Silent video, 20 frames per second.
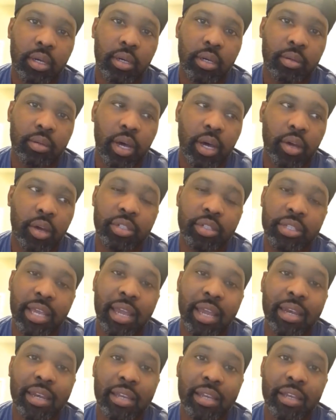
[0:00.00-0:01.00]

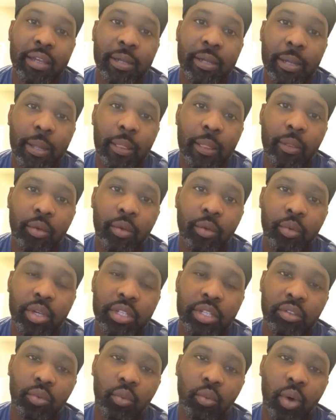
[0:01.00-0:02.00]
understanding the reasons
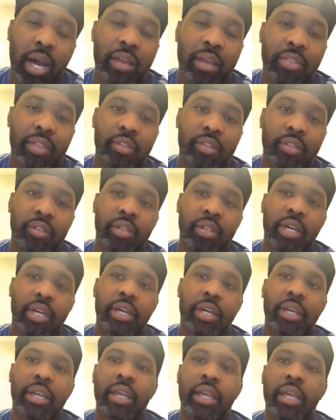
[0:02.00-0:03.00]
why things are done.